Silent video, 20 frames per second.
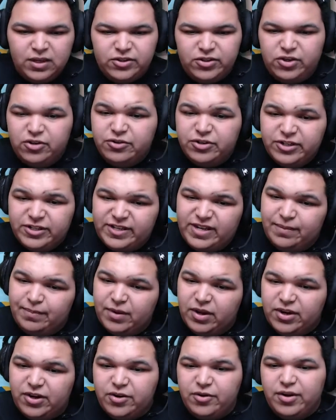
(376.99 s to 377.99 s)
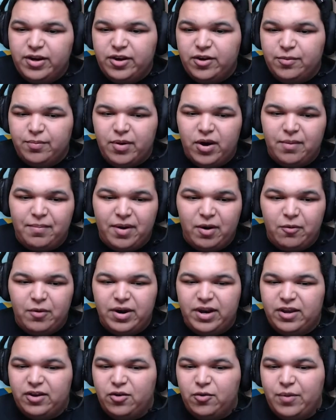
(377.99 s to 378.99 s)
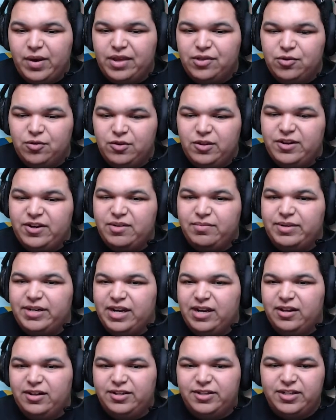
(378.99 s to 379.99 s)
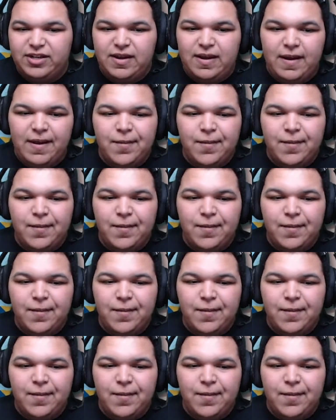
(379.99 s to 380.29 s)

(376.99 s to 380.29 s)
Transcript: So you just keep on doing your part by winning your way through the gym challenge.